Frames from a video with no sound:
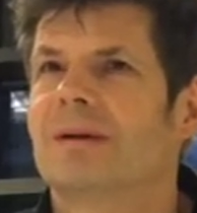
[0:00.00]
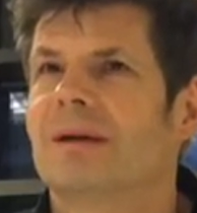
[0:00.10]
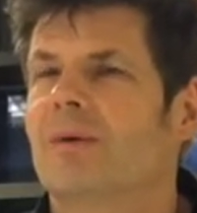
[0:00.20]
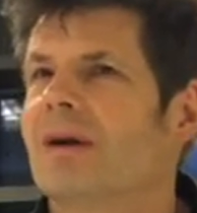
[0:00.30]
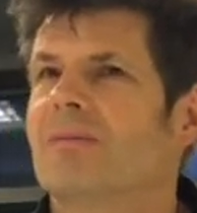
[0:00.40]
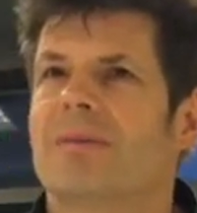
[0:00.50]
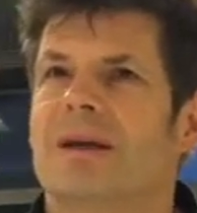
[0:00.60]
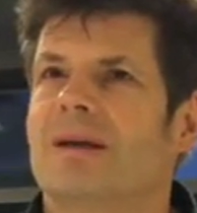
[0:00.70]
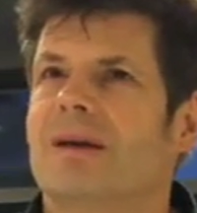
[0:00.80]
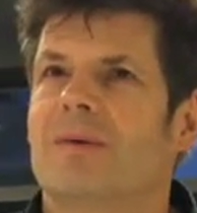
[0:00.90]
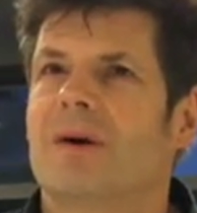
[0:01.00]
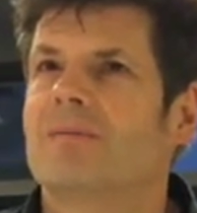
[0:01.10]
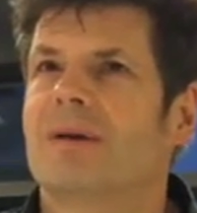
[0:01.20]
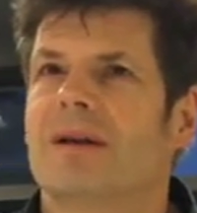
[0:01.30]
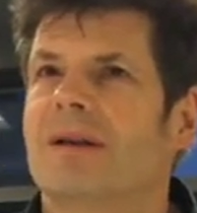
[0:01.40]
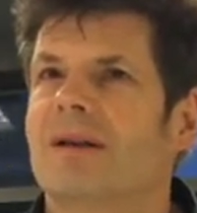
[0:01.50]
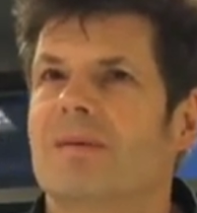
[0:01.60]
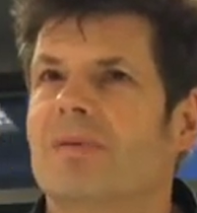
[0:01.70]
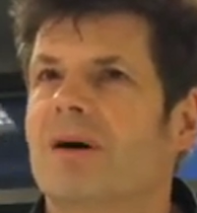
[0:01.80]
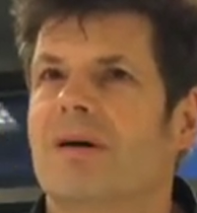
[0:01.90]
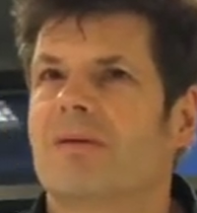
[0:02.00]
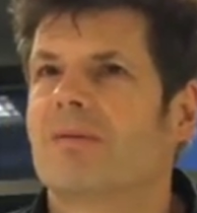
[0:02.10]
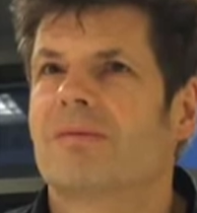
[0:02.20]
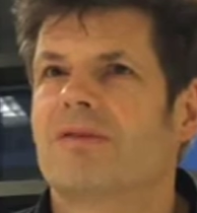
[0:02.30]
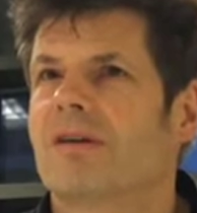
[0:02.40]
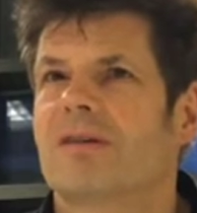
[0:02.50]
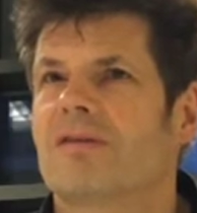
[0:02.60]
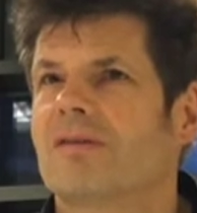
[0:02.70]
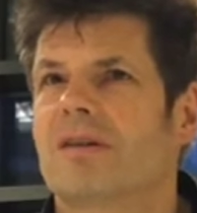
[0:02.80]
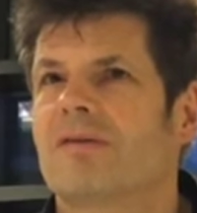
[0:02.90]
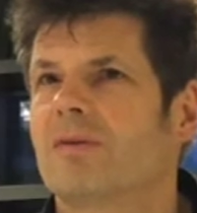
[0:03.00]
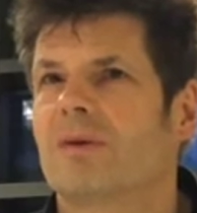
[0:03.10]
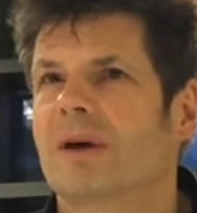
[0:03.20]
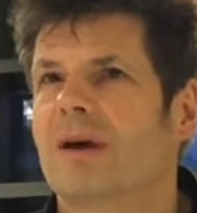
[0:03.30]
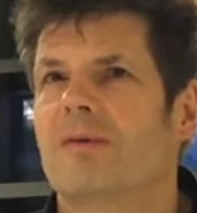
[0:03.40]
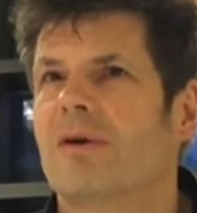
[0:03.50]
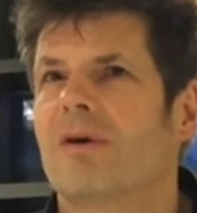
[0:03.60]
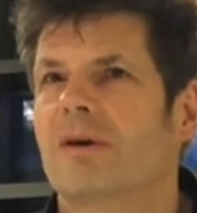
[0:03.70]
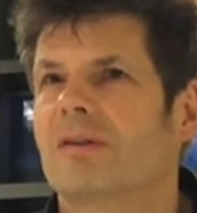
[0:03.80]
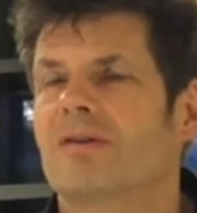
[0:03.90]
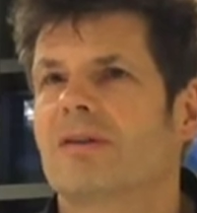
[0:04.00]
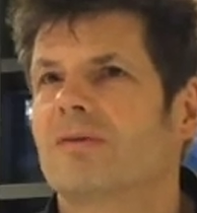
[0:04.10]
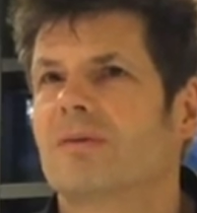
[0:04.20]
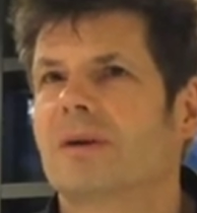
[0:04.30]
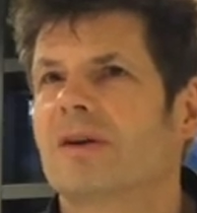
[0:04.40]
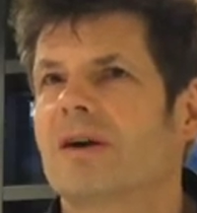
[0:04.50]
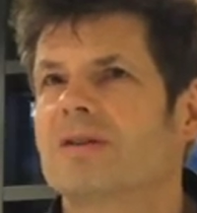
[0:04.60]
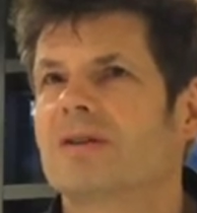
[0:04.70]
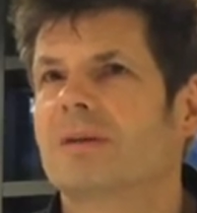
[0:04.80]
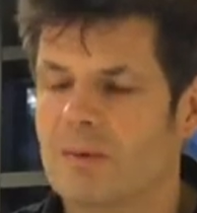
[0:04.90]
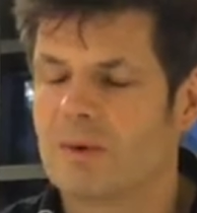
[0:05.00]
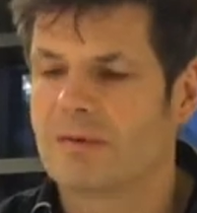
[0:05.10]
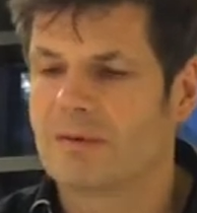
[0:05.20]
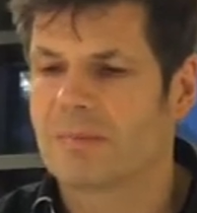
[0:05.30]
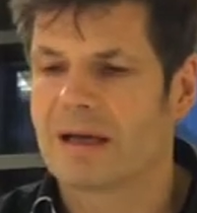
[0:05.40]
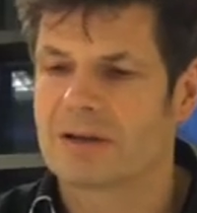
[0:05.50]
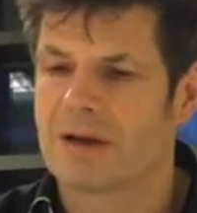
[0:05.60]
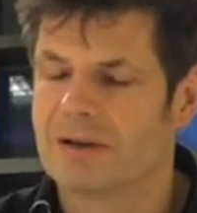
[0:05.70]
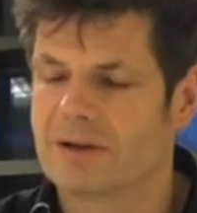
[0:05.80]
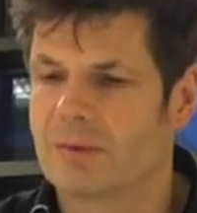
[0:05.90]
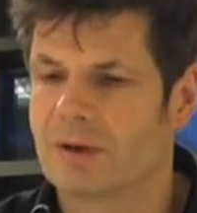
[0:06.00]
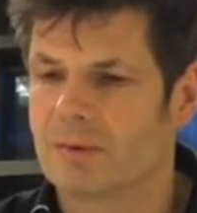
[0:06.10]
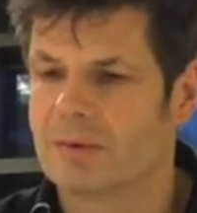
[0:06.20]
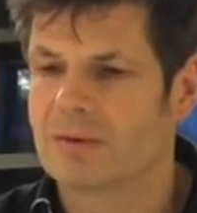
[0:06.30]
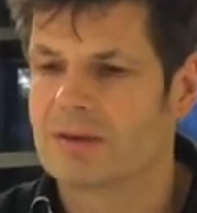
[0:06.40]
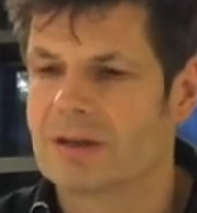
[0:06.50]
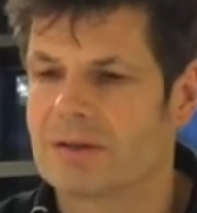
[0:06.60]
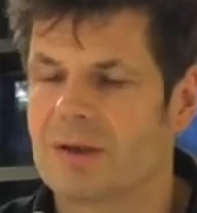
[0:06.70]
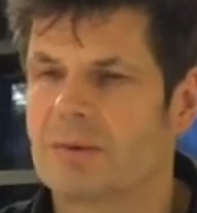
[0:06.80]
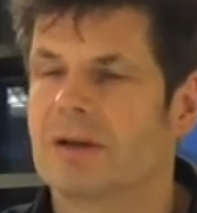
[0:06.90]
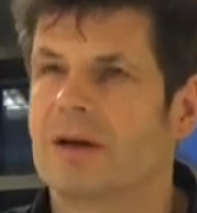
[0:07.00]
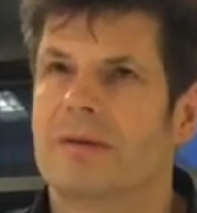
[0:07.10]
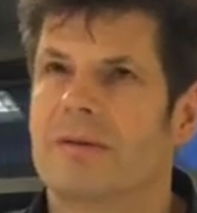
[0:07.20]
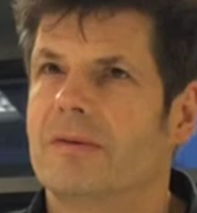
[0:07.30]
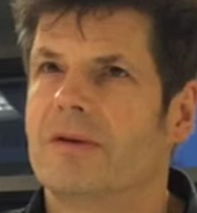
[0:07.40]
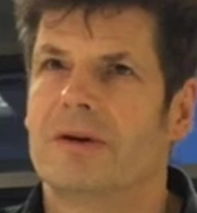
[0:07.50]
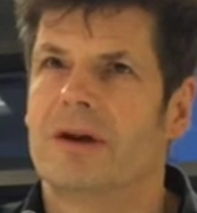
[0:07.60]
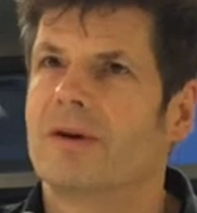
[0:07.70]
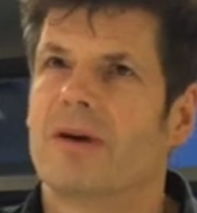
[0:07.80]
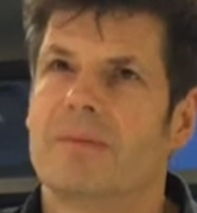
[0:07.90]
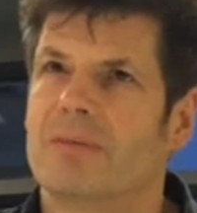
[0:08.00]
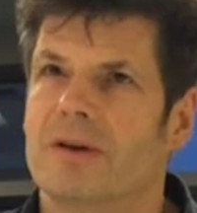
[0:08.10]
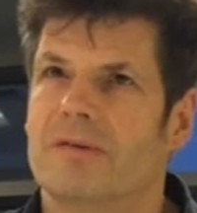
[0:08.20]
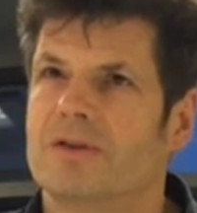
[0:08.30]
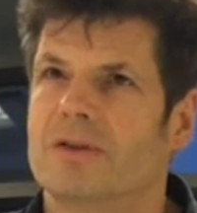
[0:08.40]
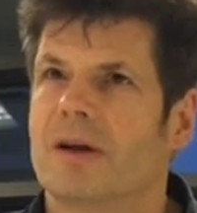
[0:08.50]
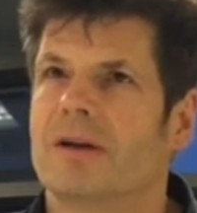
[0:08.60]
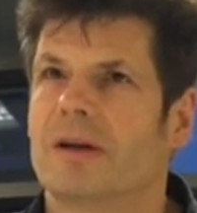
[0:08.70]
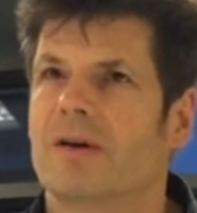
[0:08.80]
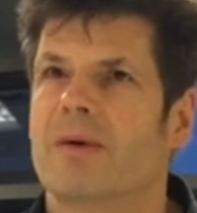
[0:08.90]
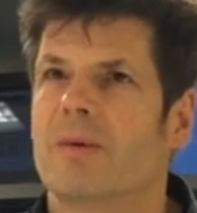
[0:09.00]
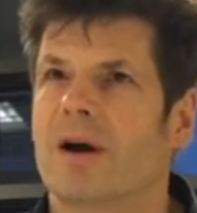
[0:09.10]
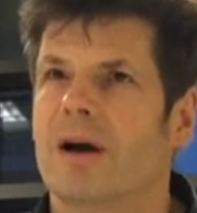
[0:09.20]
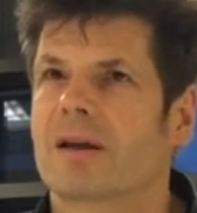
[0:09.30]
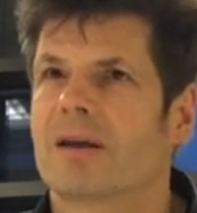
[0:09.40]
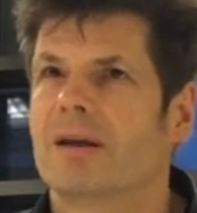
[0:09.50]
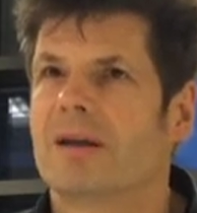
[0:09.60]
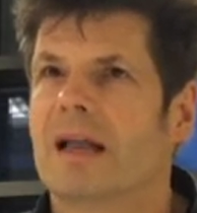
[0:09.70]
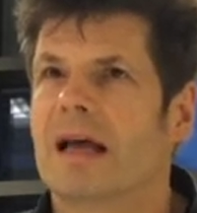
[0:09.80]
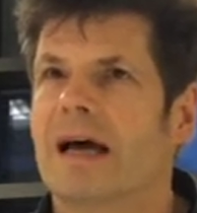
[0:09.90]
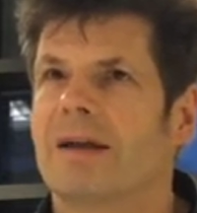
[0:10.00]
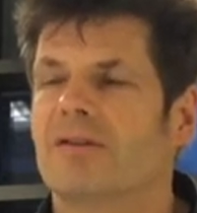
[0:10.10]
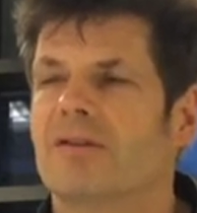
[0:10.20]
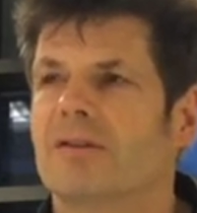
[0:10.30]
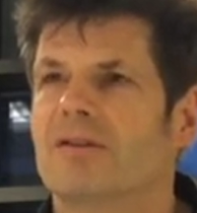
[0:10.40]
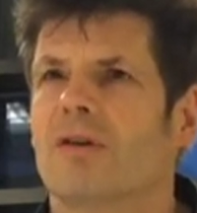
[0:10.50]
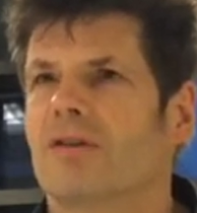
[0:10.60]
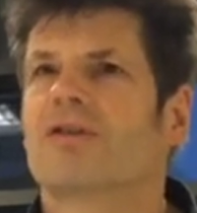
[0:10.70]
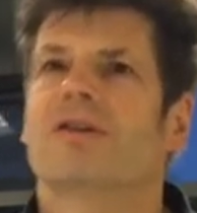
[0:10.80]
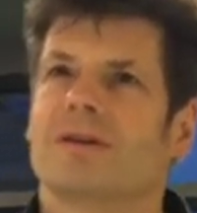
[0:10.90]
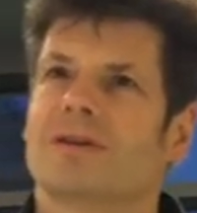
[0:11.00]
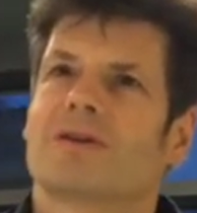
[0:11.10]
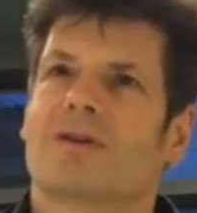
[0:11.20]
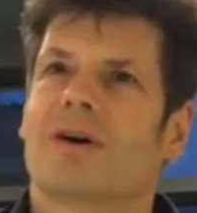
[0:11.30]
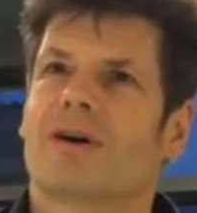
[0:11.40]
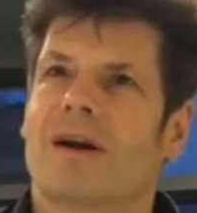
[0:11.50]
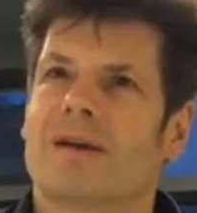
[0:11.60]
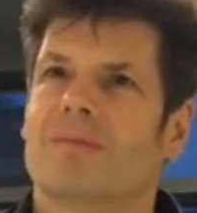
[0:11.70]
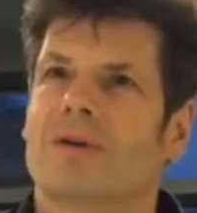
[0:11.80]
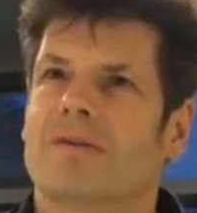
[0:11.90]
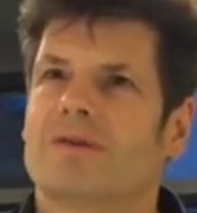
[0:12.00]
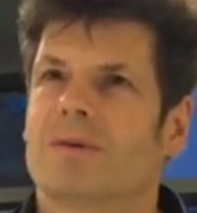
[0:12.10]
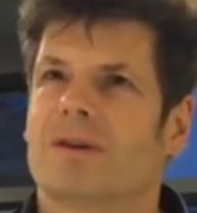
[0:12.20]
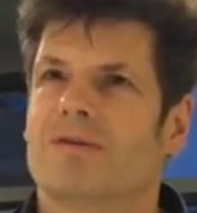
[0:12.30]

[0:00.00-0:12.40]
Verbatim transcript: it won't be it won't be a linear path. Stuff stuff will go wrong and stuff will be crazy. One of the best lines someone always said to me was like, "There are no great briefs, only great work," and it's not true because there are great briefs, but